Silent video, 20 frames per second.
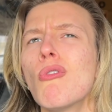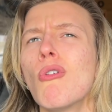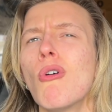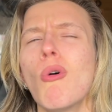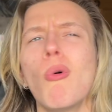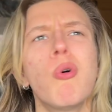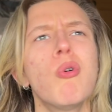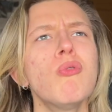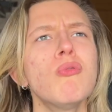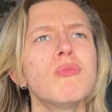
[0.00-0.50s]

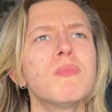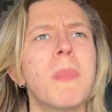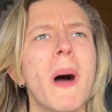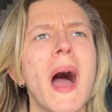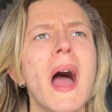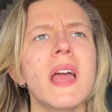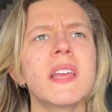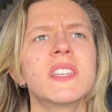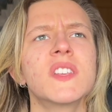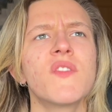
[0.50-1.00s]

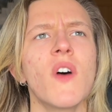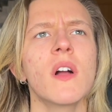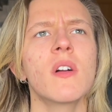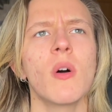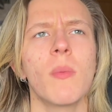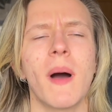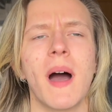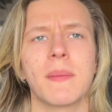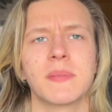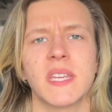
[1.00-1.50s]
buys
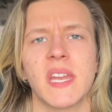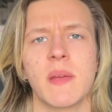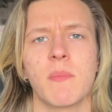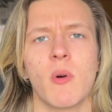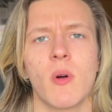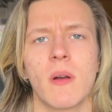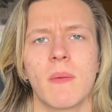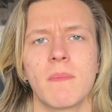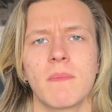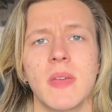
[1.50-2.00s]
Funko Pops
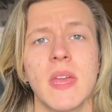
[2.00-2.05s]
anymore?